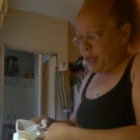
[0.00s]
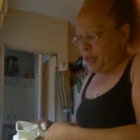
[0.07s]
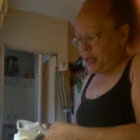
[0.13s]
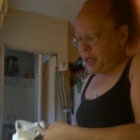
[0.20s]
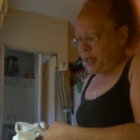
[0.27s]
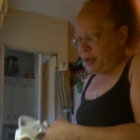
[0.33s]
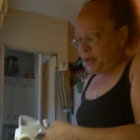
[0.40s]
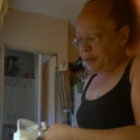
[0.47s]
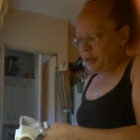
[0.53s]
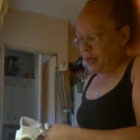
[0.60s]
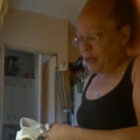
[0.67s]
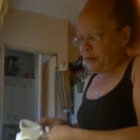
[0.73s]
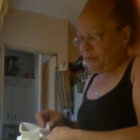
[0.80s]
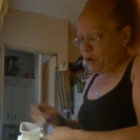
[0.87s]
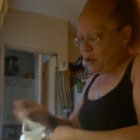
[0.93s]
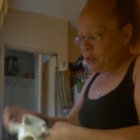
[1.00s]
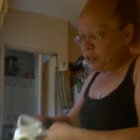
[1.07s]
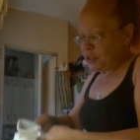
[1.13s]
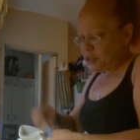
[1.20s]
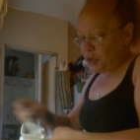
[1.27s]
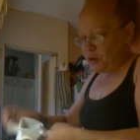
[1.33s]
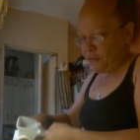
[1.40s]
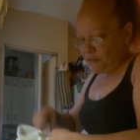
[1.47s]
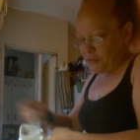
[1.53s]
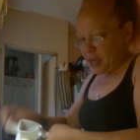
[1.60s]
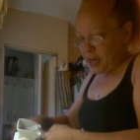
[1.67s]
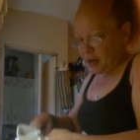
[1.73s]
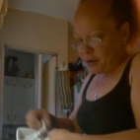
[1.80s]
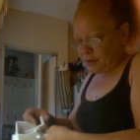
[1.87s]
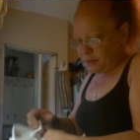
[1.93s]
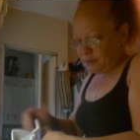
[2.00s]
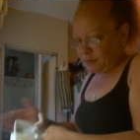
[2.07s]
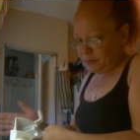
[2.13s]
And I've also found